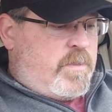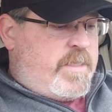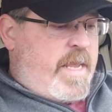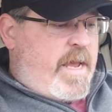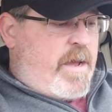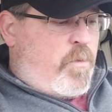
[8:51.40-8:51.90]

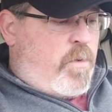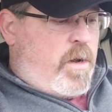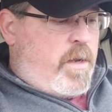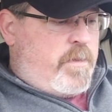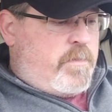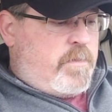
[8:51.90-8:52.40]
Day I
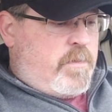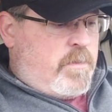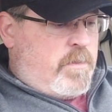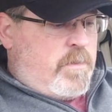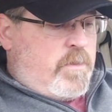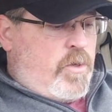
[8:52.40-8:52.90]
won.
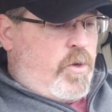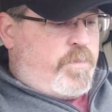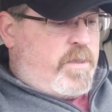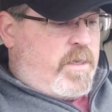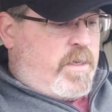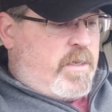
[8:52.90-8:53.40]
Hope
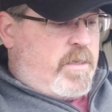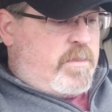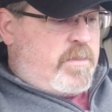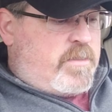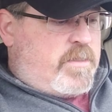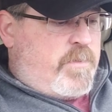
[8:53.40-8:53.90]
to
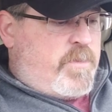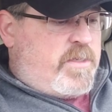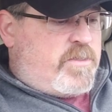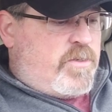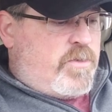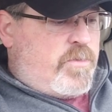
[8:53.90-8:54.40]
see me
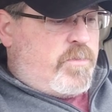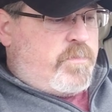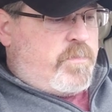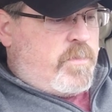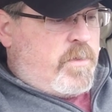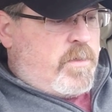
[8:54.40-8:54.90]
soon.